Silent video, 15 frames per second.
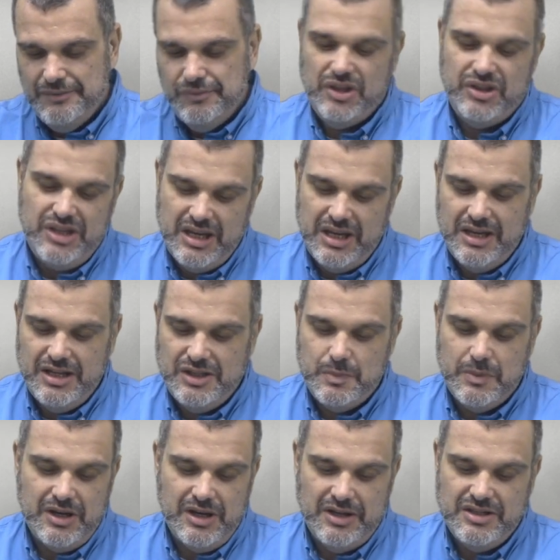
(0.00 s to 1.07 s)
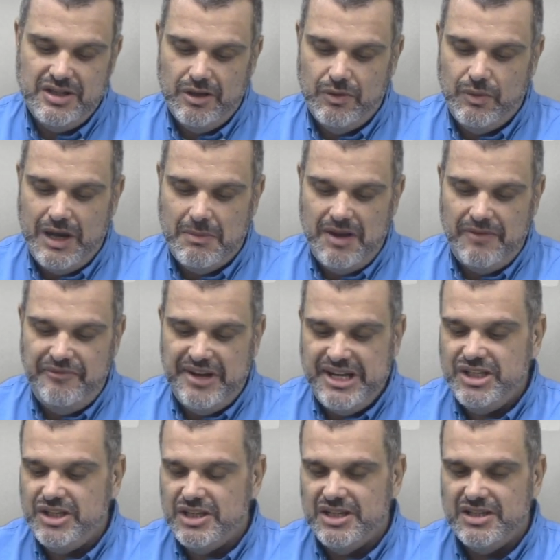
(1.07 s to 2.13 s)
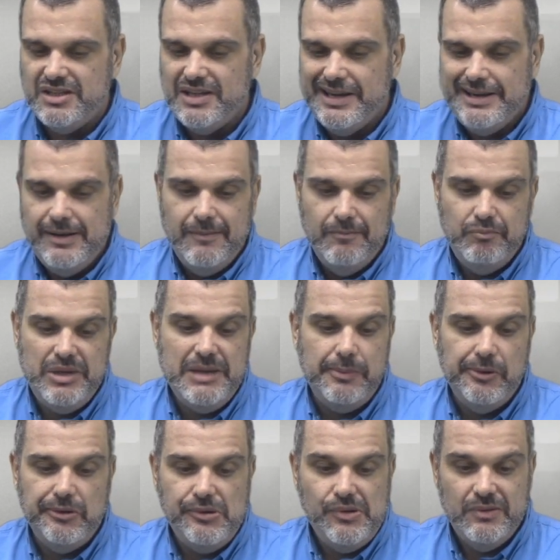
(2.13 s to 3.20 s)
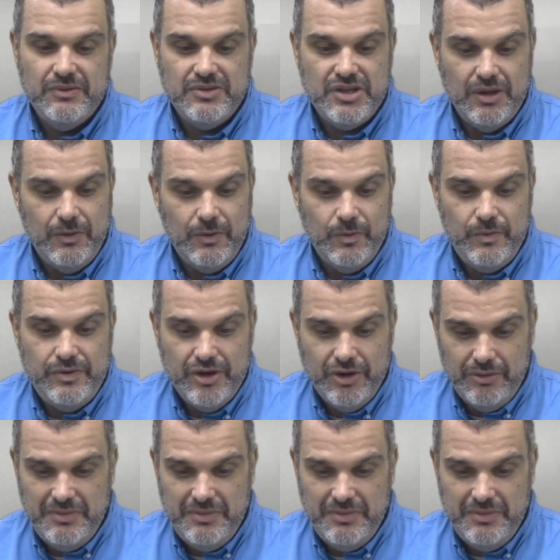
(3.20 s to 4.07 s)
The thing is, because of the way my face is, people don't know